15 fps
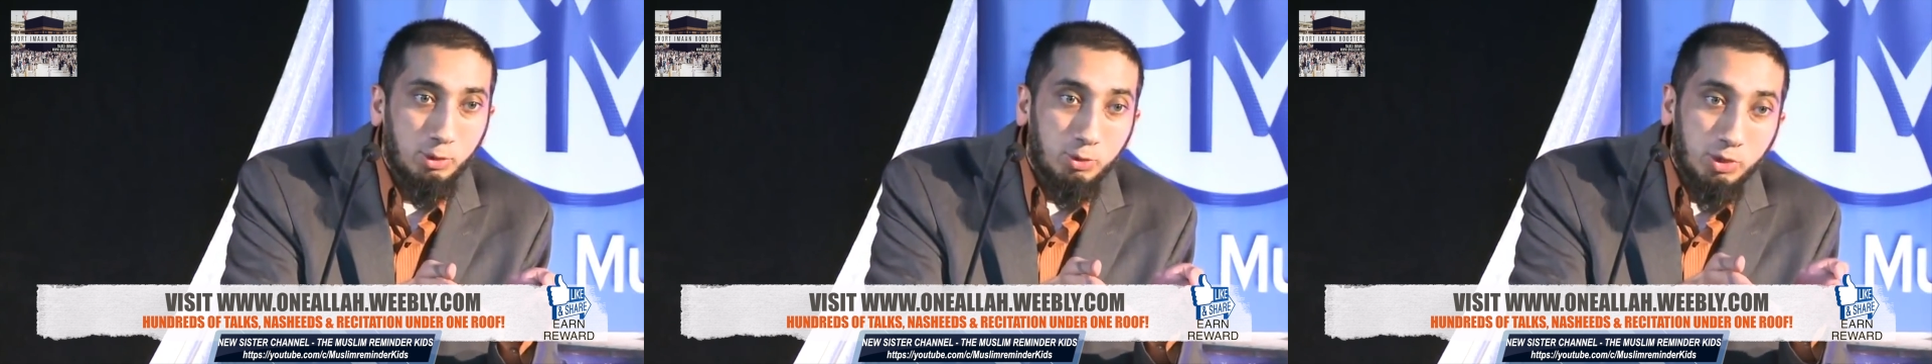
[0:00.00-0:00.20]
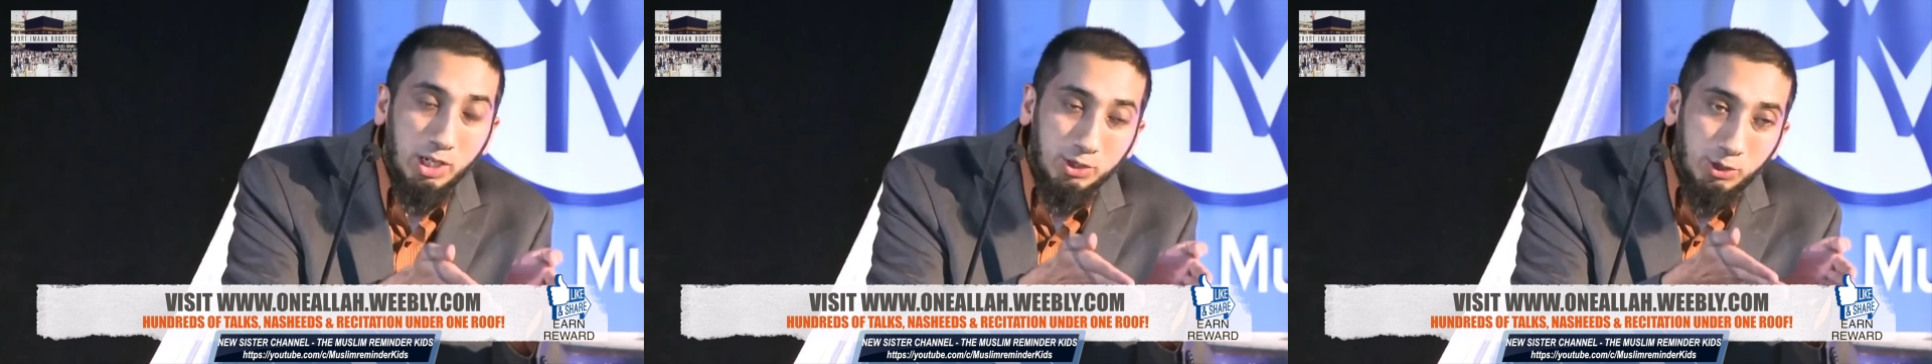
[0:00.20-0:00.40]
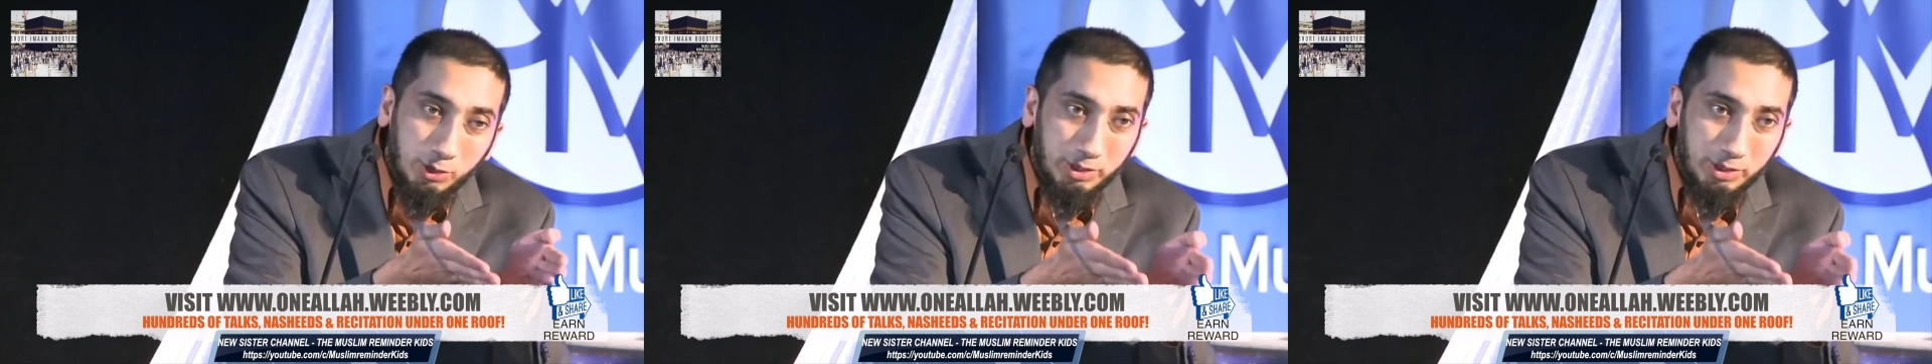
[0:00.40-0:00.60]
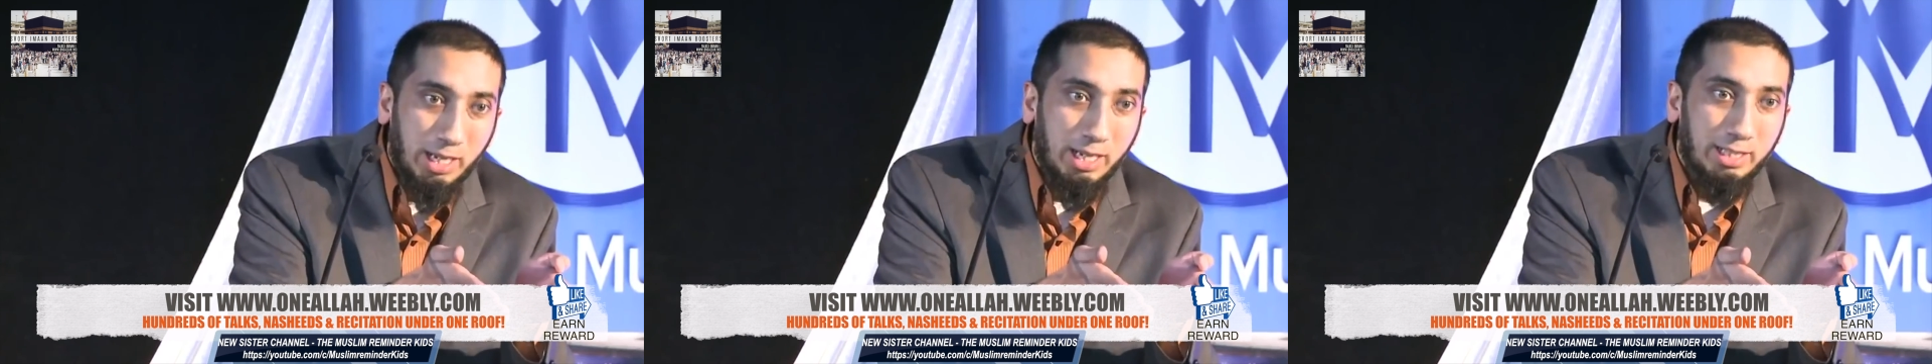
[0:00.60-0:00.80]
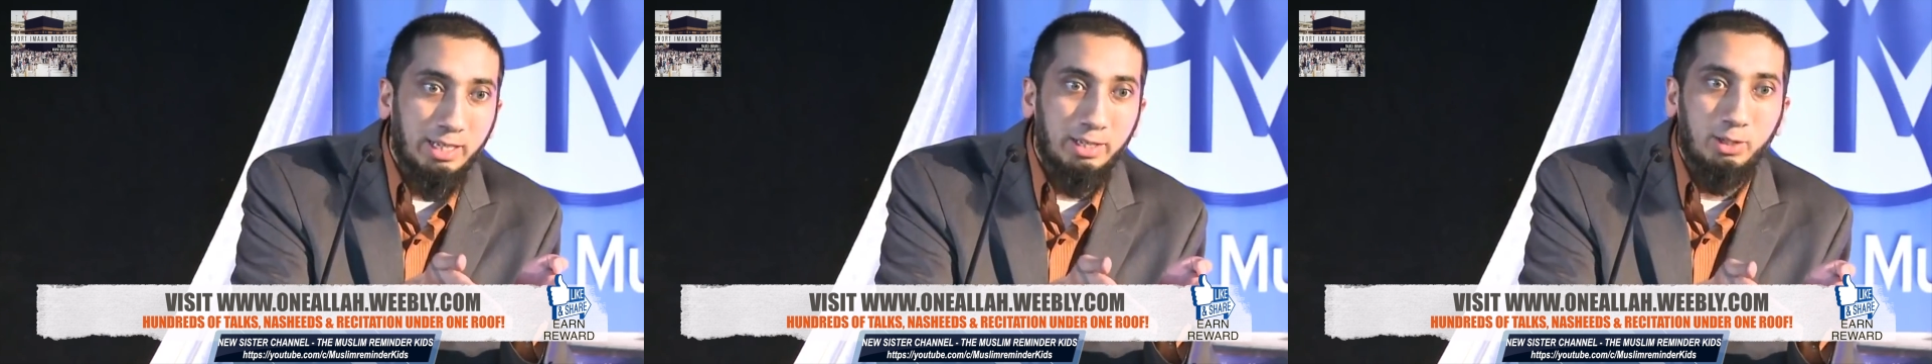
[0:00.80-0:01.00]
When you change your
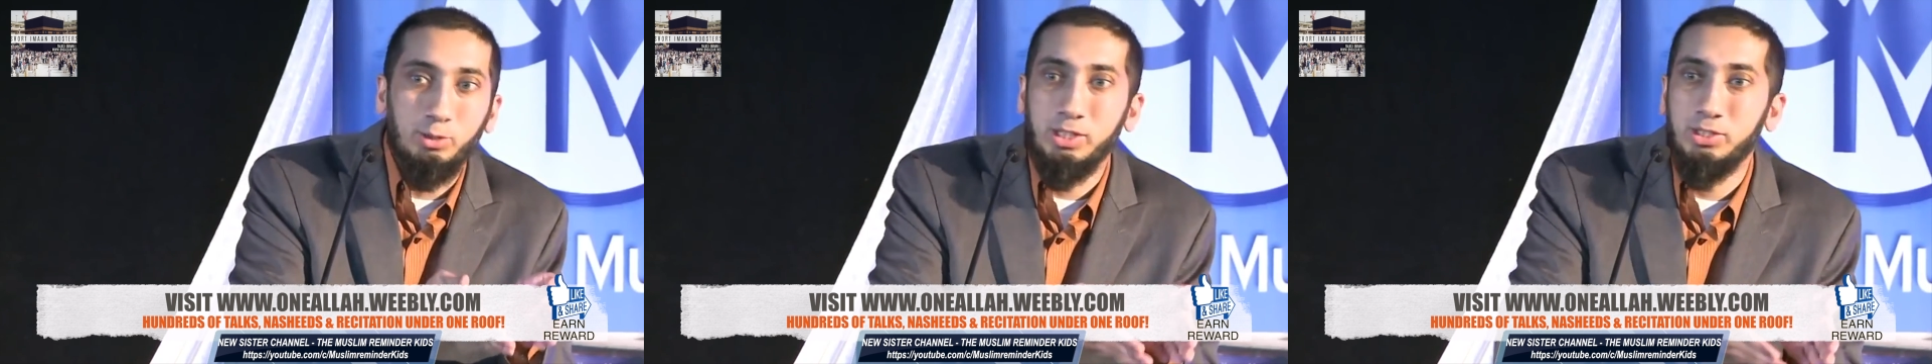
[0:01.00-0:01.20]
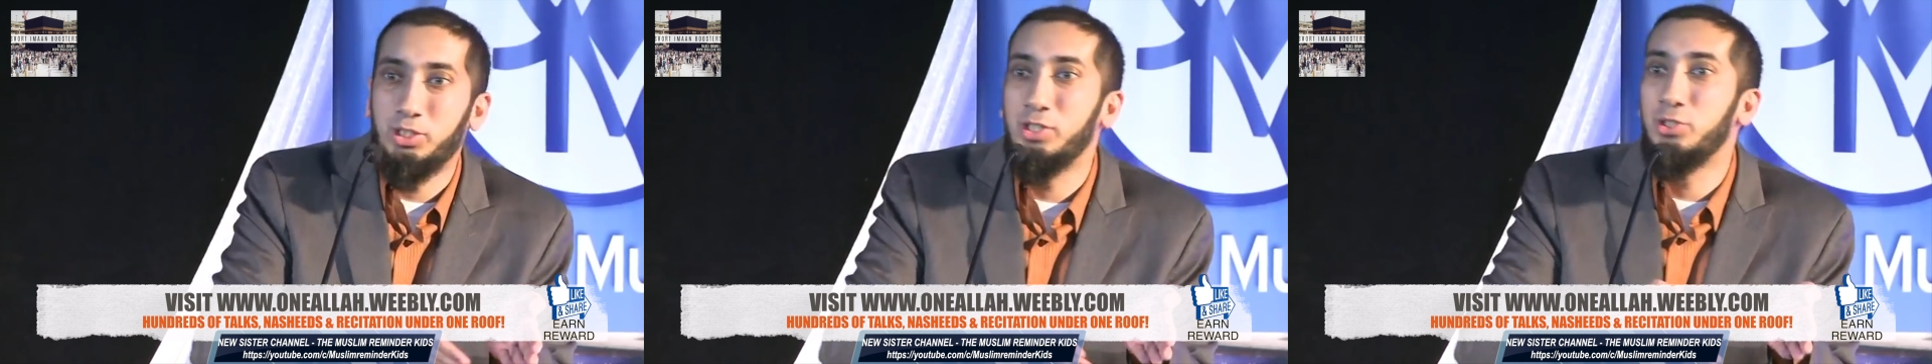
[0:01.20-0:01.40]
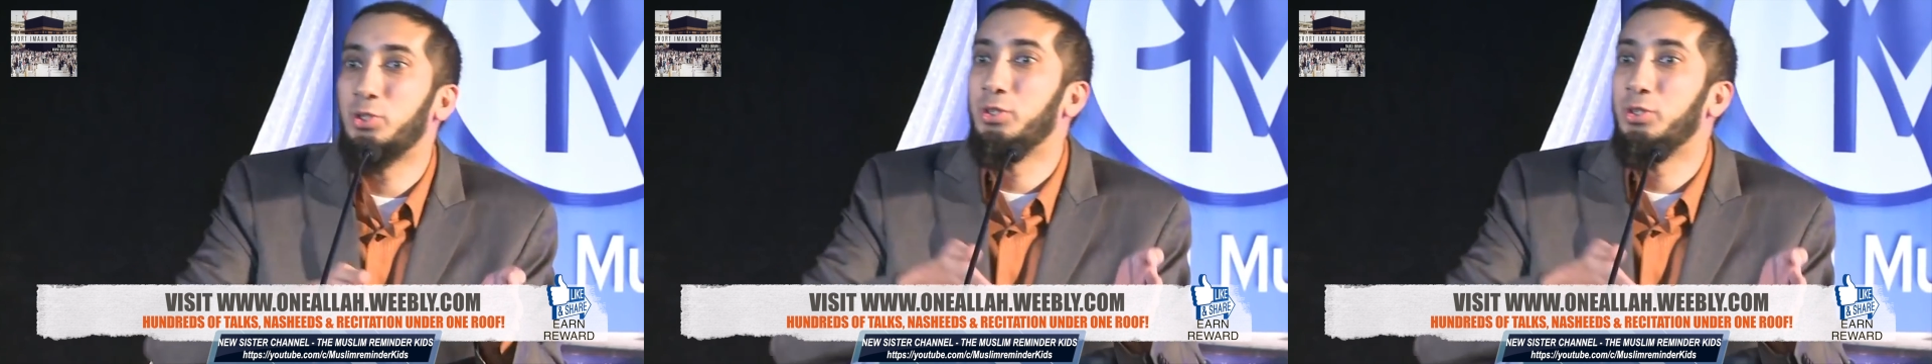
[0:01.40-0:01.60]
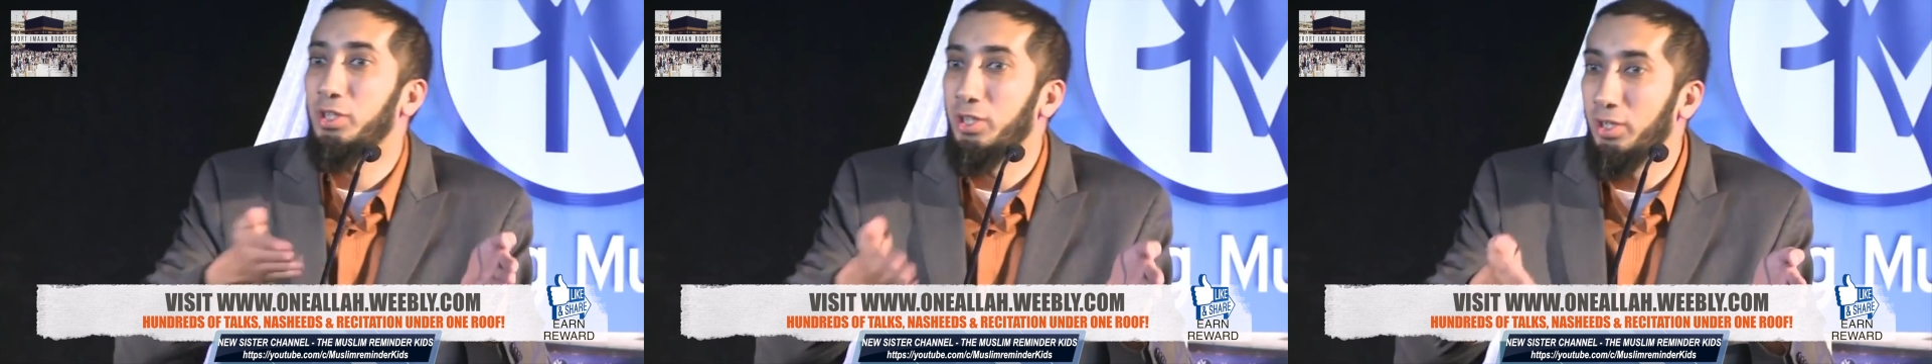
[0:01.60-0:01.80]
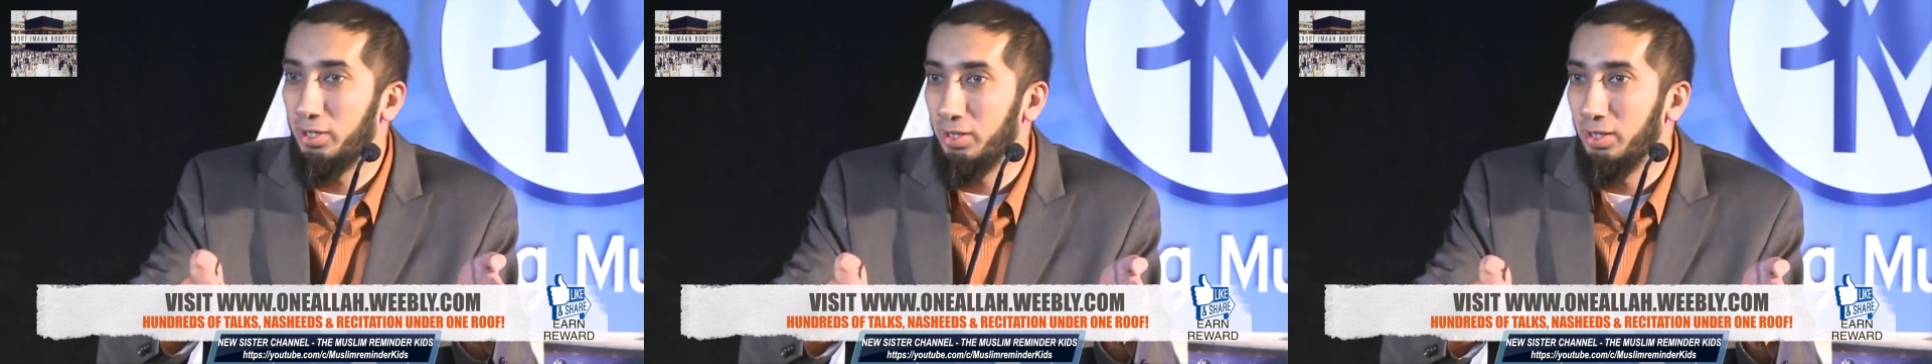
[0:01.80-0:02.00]
day, then you can change your
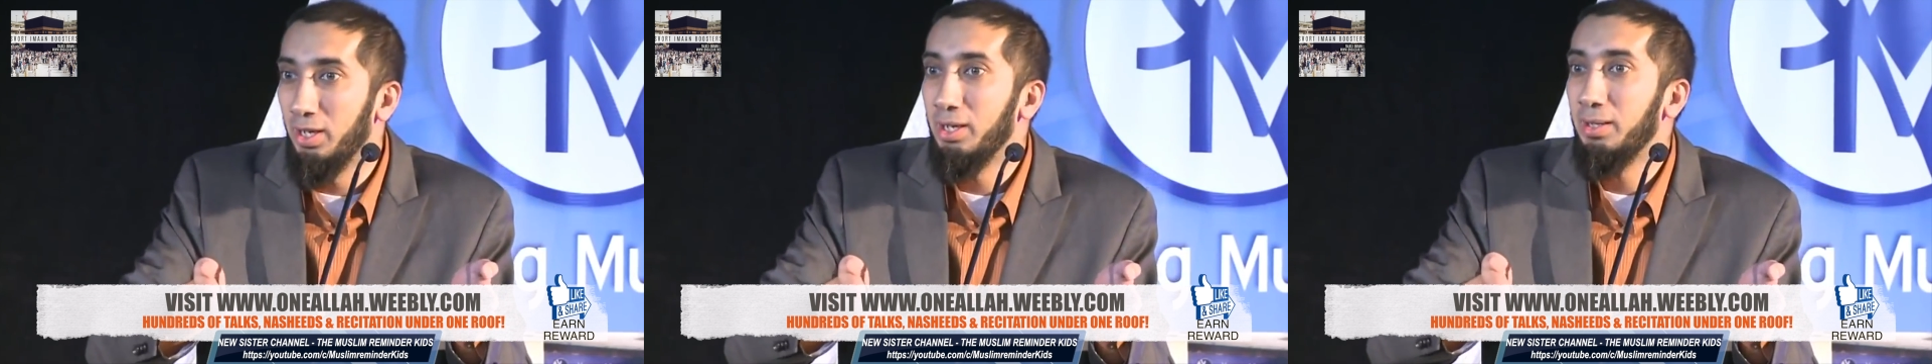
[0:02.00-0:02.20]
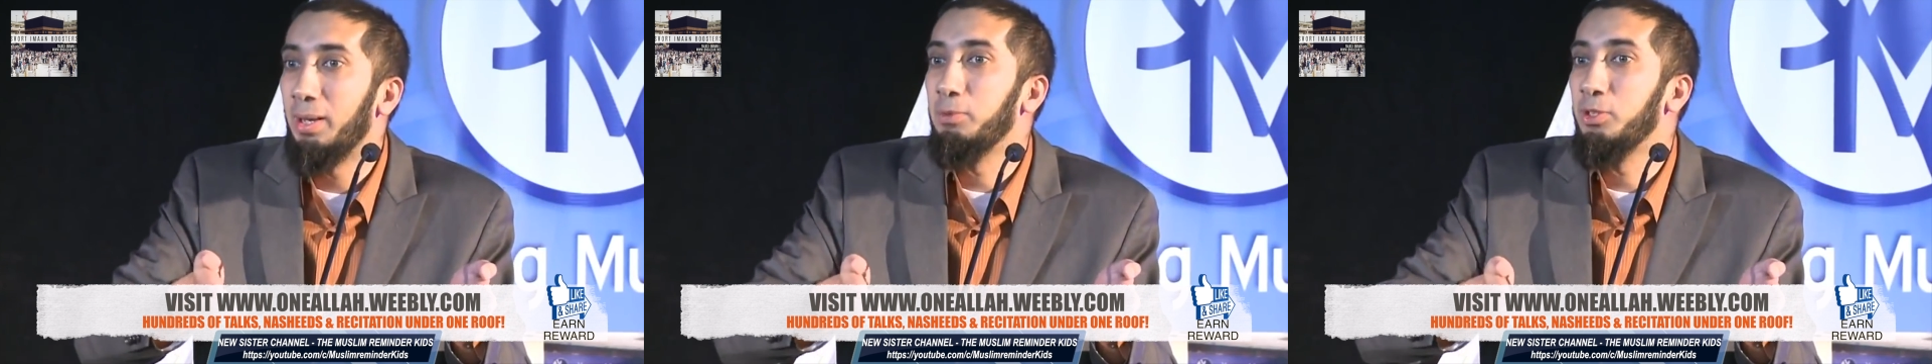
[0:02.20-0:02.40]
year.